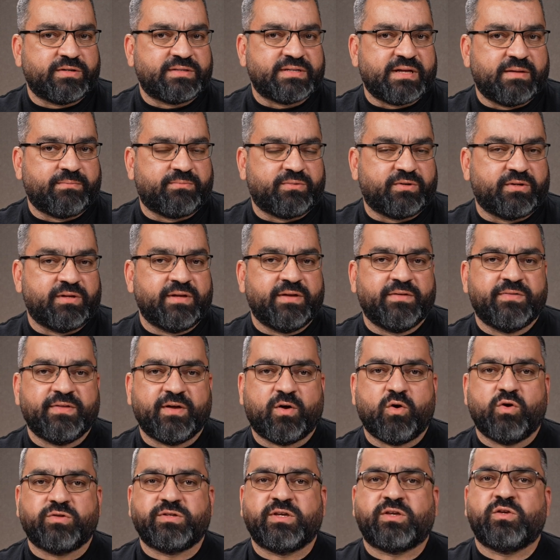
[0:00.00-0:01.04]
example, the
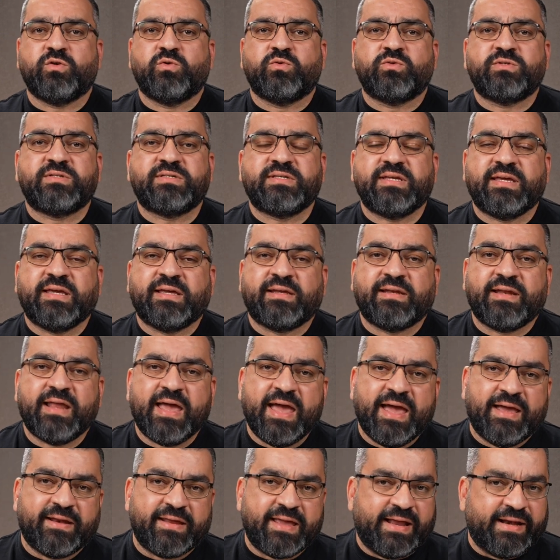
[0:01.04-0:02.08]
codec used in
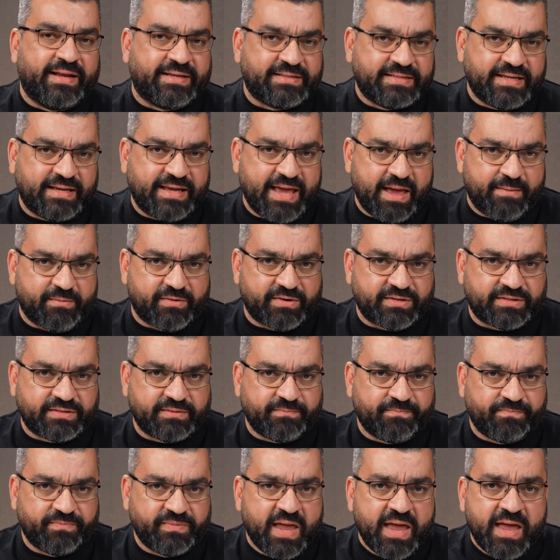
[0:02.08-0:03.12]
ARRI Alexa cameras.
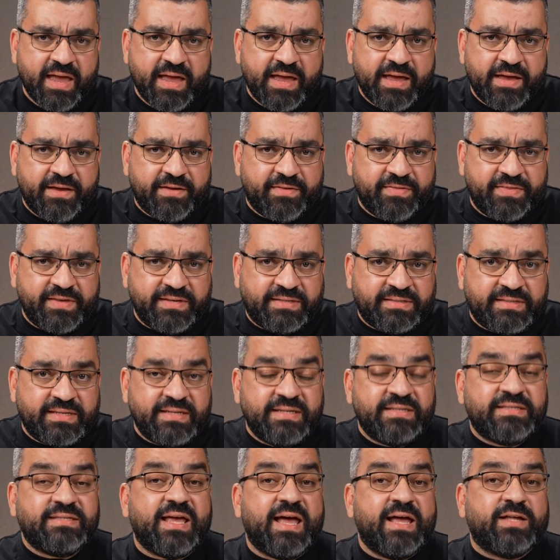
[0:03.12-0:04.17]
This
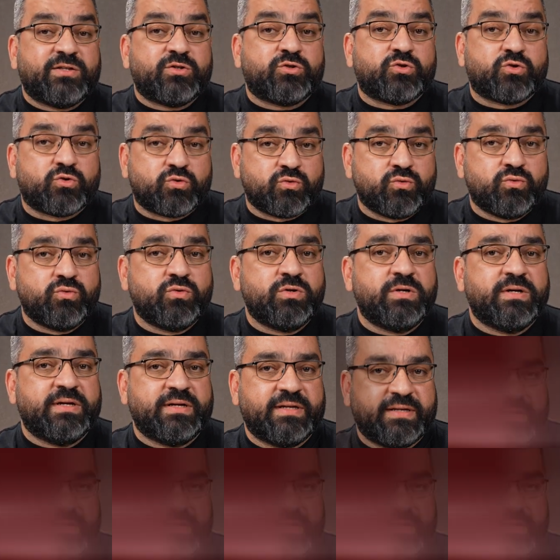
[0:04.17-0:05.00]
is a true